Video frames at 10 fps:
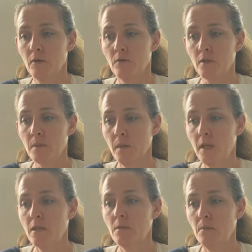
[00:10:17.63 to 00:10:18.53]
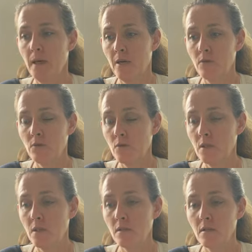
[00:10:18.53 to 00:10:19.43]
Respect,
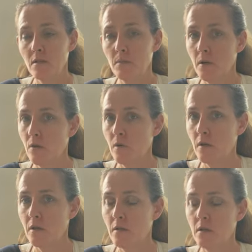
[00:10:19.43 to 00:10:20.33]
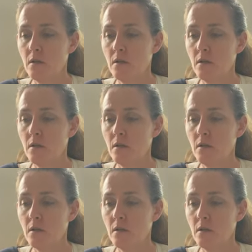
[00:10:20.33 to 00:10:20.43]
boundaries is a big one.